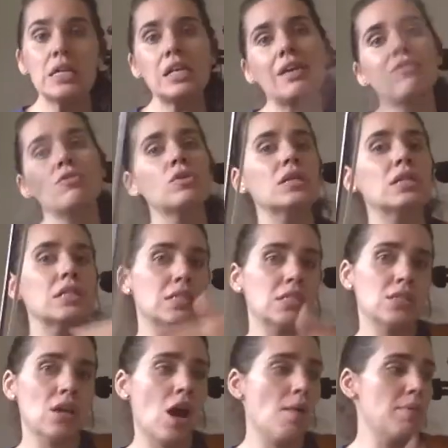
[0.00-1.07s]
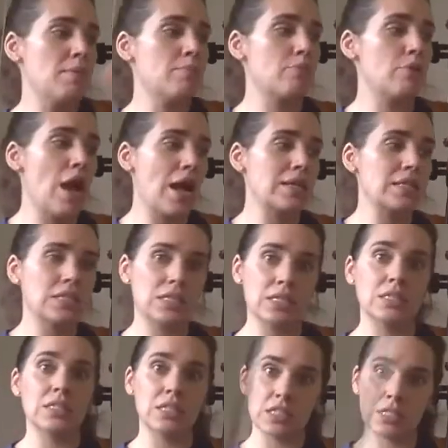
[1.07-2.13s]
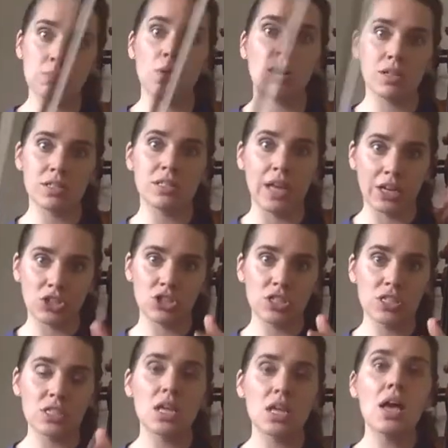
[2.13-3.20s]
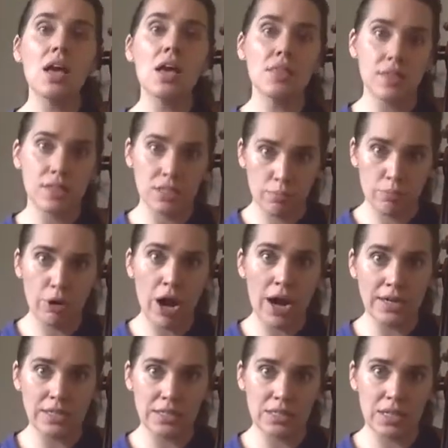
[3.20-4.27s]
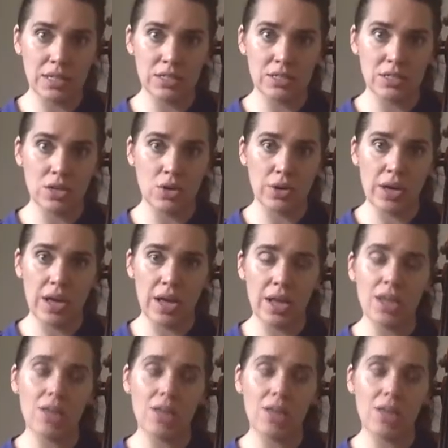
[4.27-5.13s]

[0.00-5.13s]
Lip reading: If you need to stop and practice this in small sections, then practice it, okay?